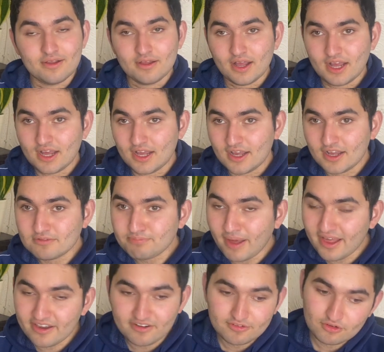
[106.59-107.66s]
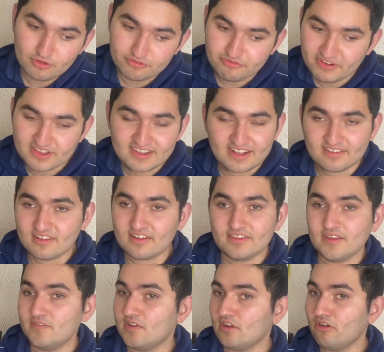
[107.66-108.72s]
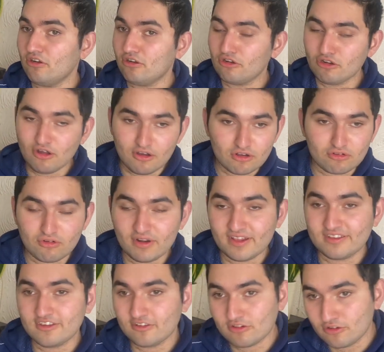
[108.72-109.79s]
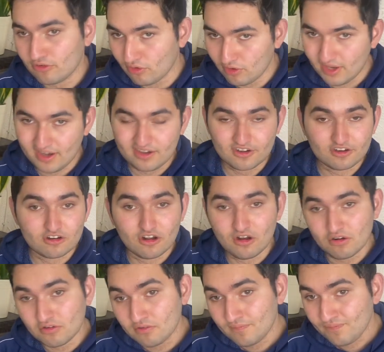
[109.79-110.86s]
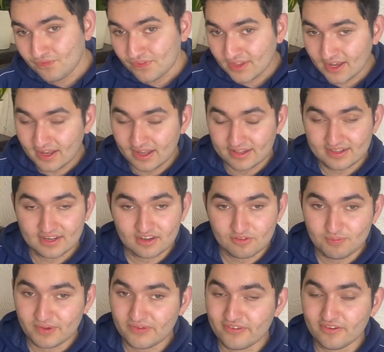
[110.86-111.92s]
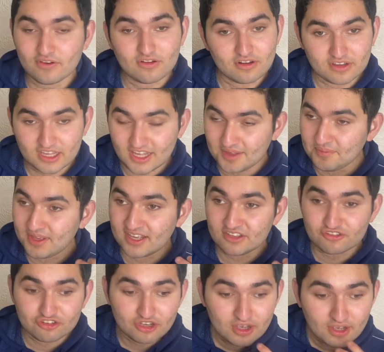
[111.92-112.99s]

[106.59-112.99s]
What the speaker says: Bayern, of course, fantastic team. They've got a lot of quality. You've got Neuer in goal. Then in midfield, you've got Kimmich.